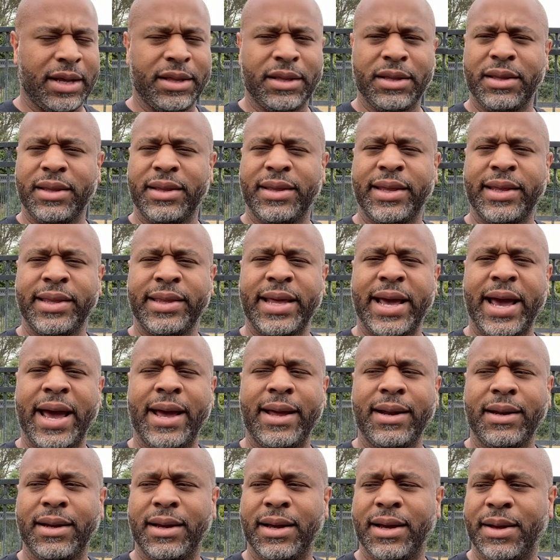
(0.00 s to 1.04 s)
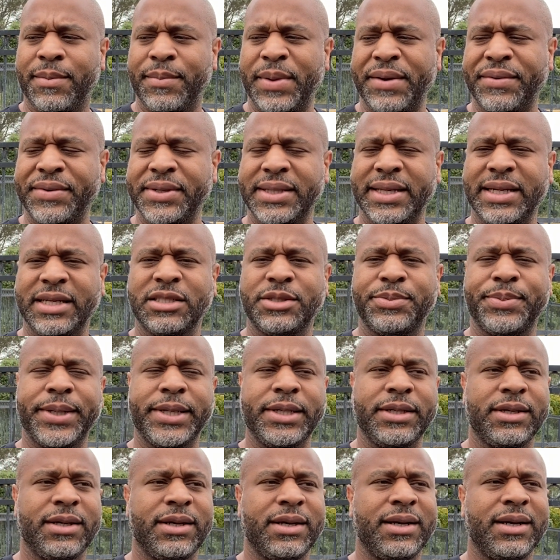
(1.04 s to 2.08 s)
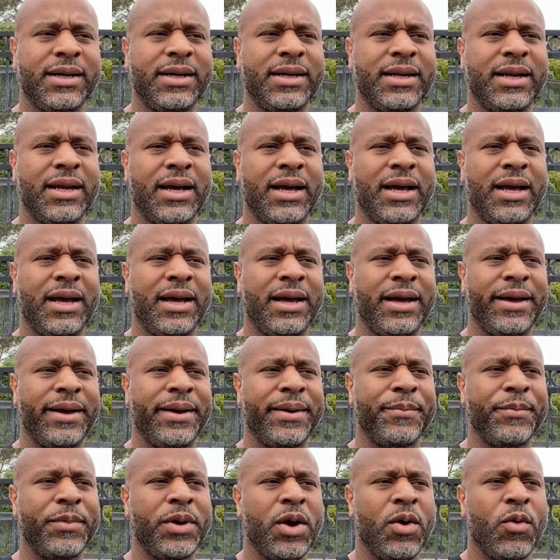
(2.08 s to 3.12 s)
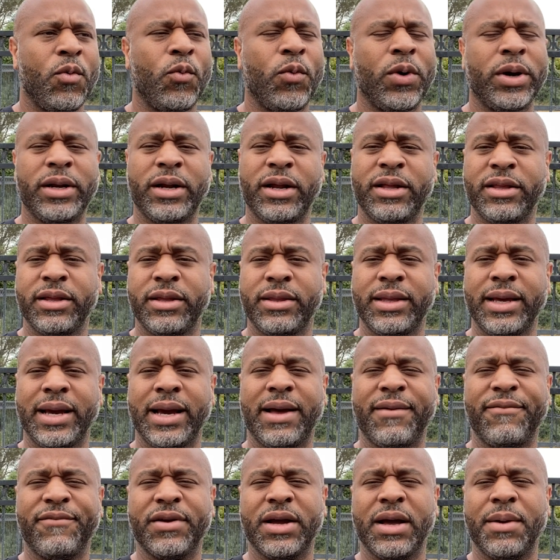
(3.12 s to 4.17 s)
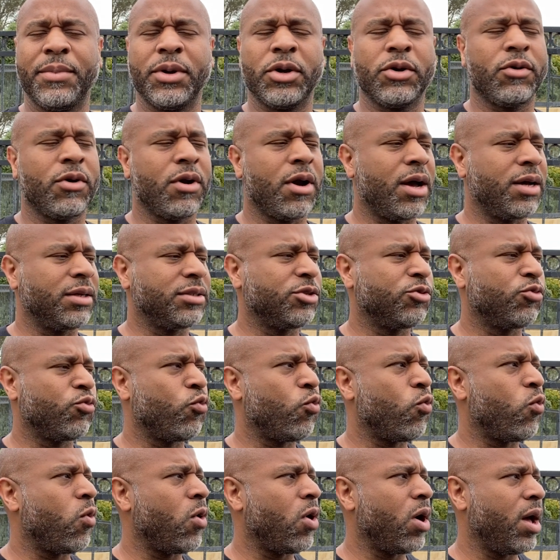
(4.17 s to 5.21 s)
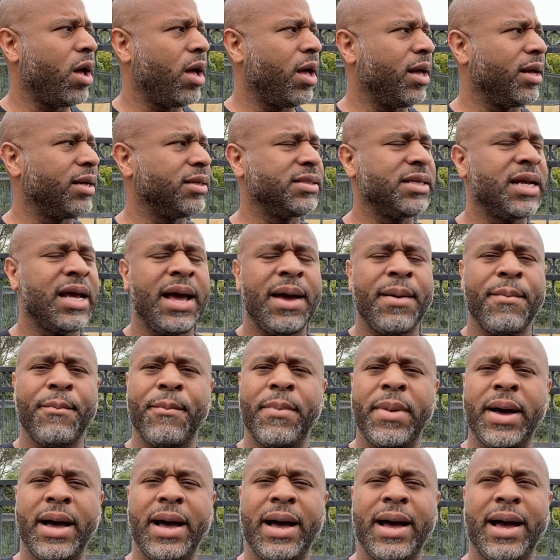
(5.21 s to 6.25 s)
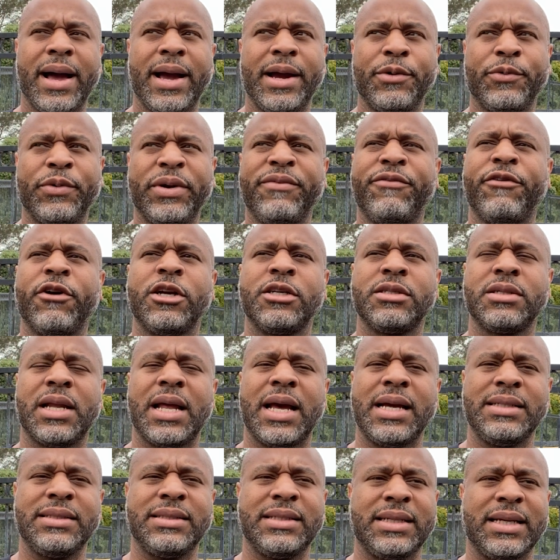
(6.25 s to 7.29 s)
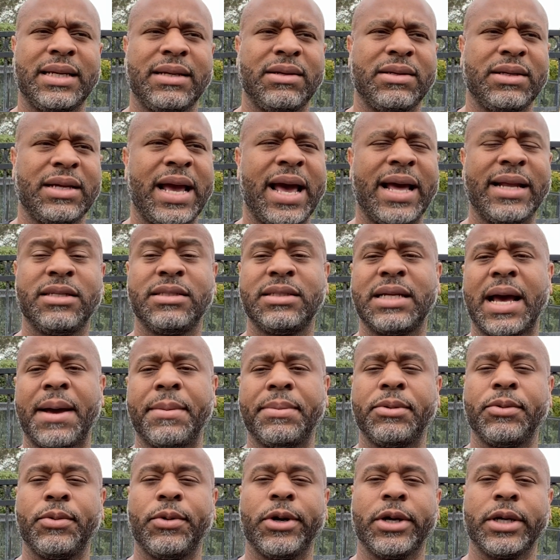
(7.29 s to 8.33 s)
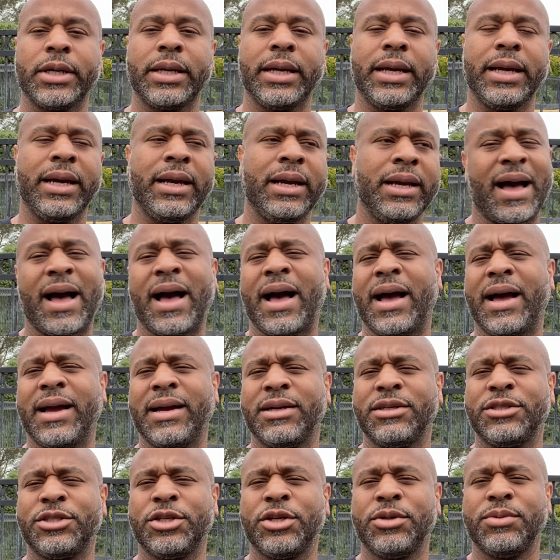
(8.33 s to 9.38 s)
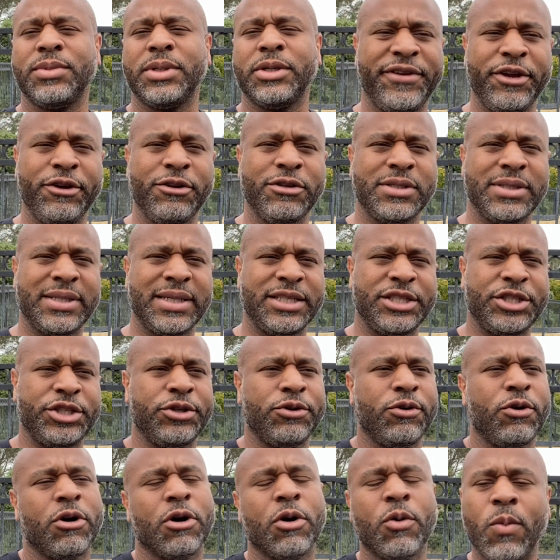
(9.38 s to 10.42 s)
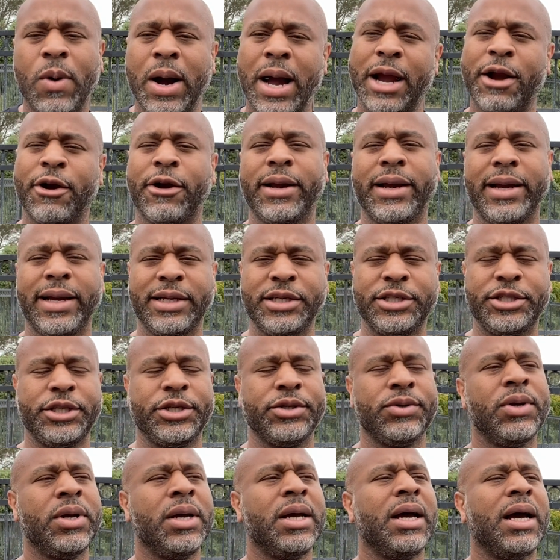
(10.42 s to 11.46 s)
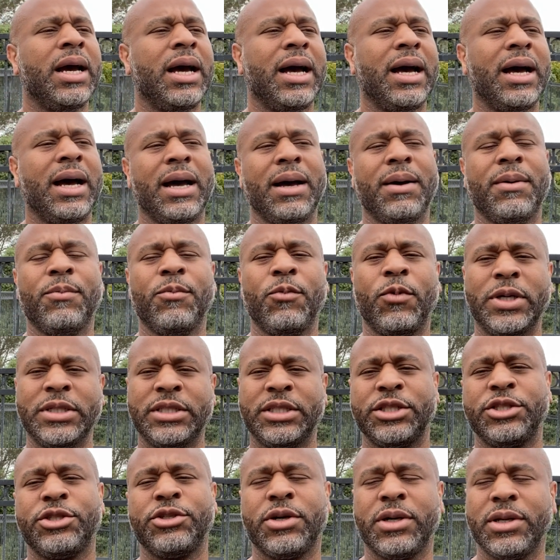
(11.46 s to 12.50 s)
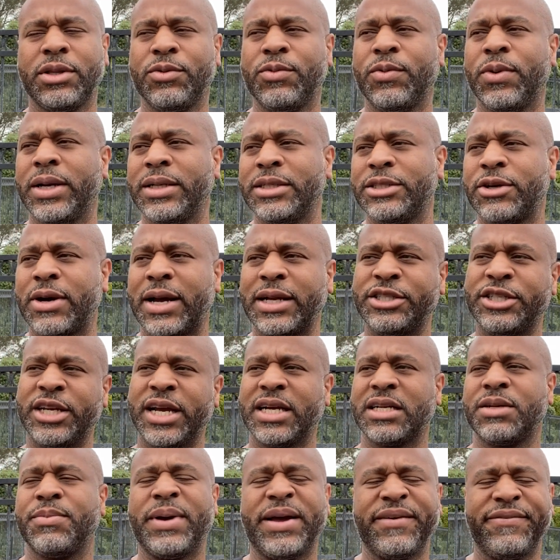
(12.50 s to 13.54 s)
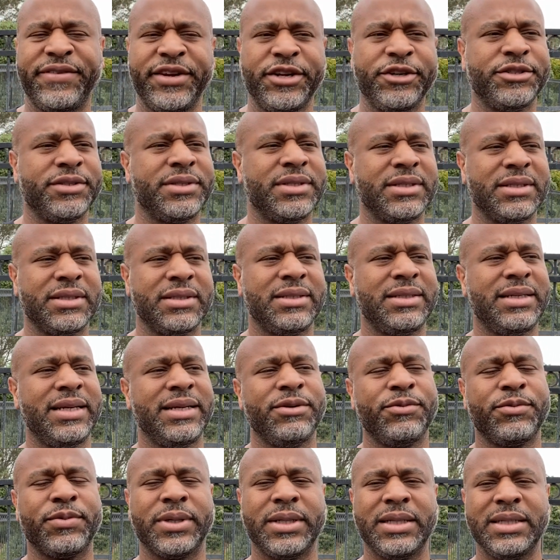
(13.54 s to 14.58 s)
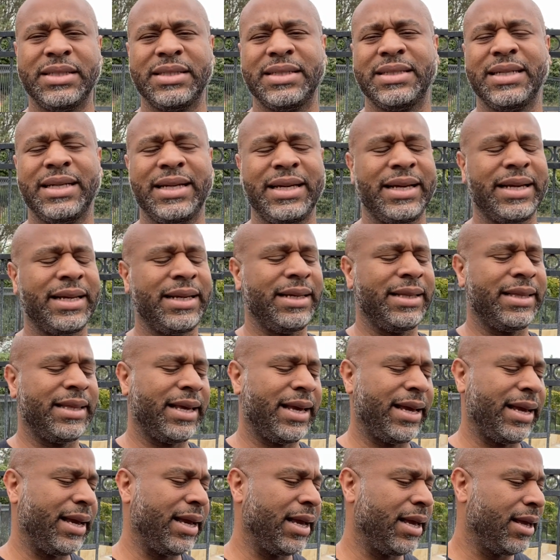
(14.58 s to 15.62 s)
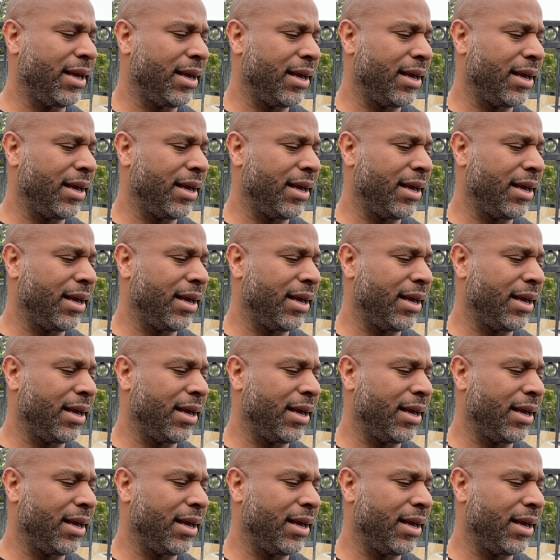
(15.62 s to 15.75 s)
Other than that, um, everything's been good. Um, one other thing I've come across was my reverse lights had stopped working. I assumed a fuse issue or a wiring issue. Um, wasn't sure of the one, so I checked my fuses, didn't really see anything.